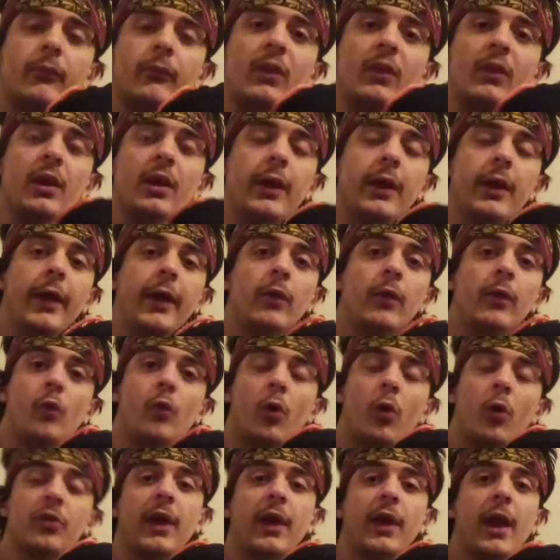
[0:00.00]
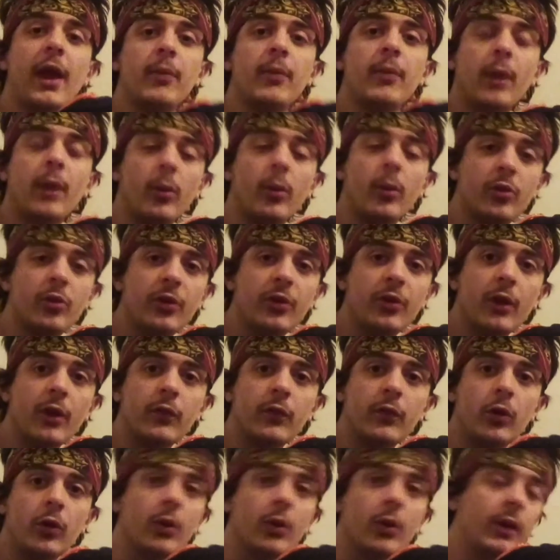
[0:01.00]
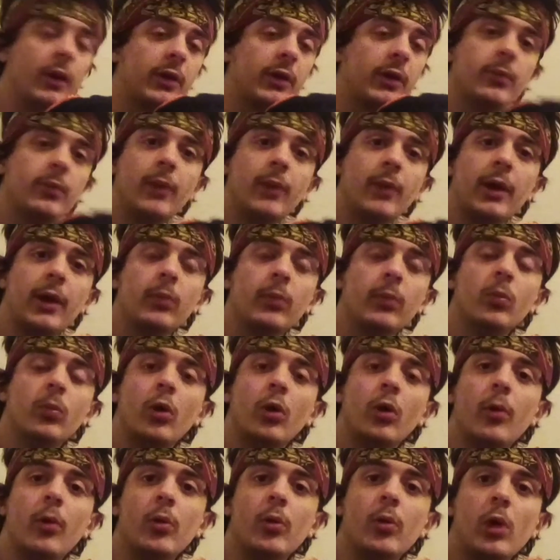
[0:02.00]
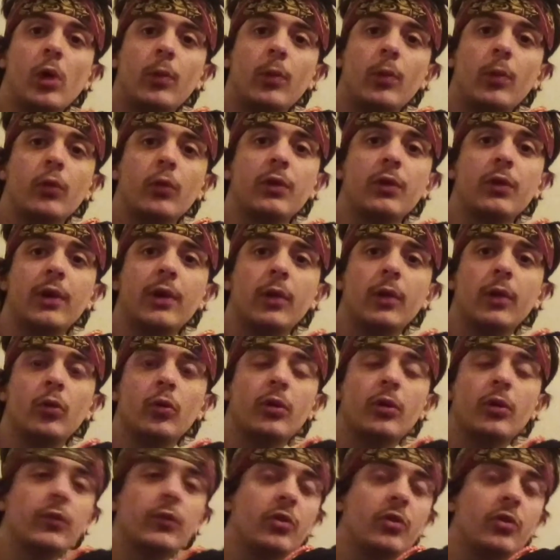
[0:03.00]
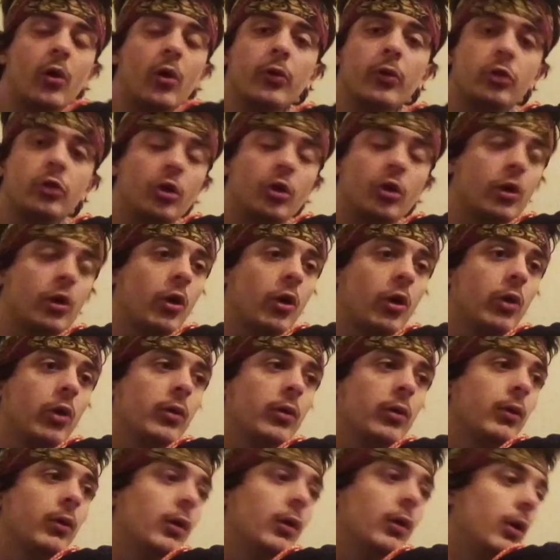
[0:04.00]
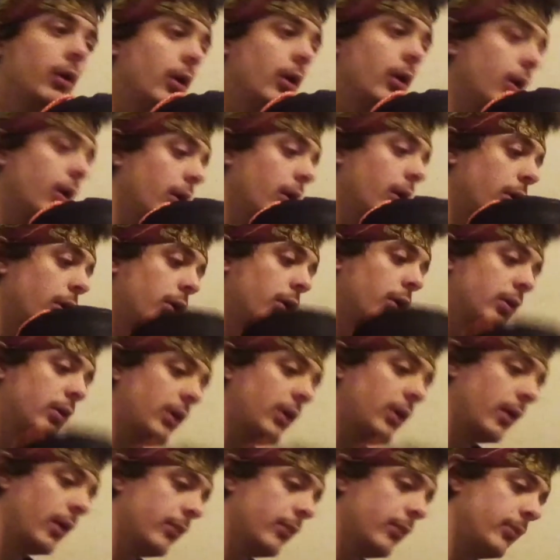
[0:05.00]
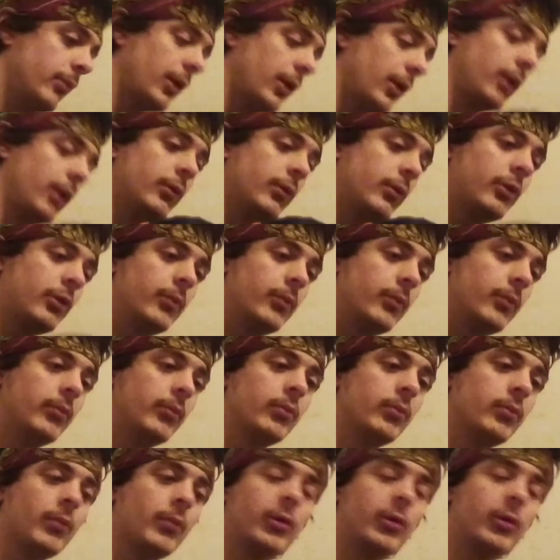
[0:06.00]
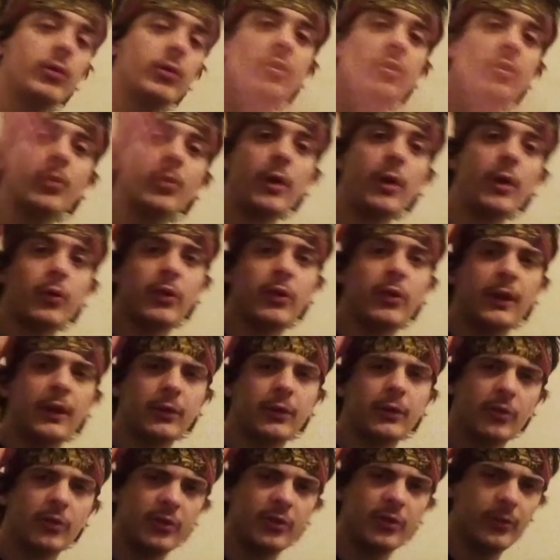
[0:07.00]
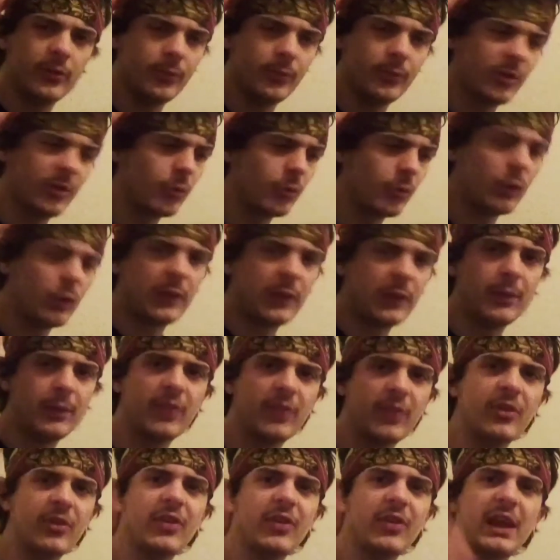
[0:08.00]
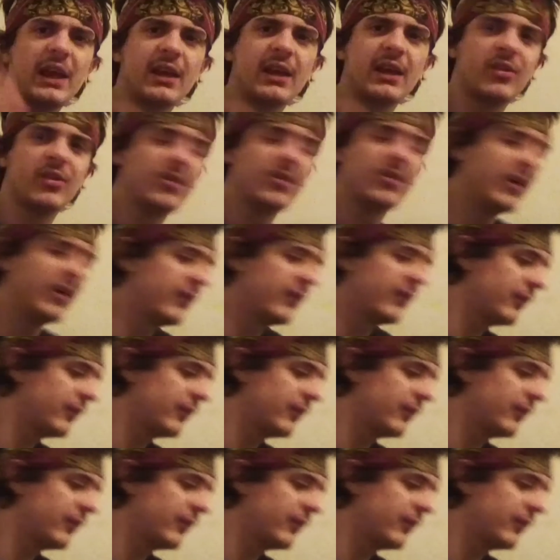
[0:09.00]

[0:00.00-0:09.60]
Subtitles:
and of course I added my own stuff to it, like my homemade waterproof containers of salt, sugar, and some other things, some drink mixes, that kind of stuff.